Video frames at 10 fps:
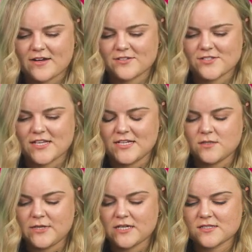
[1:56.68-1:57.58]
factors that
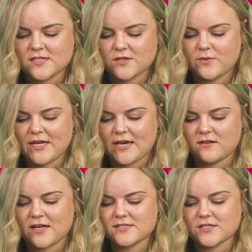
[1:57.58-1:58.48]
need to be considered when
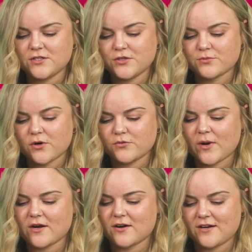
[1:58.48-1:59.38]
analyzing a new
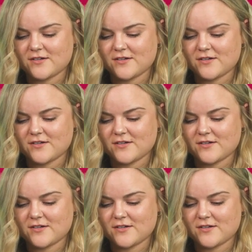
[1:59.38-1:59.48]
roadway or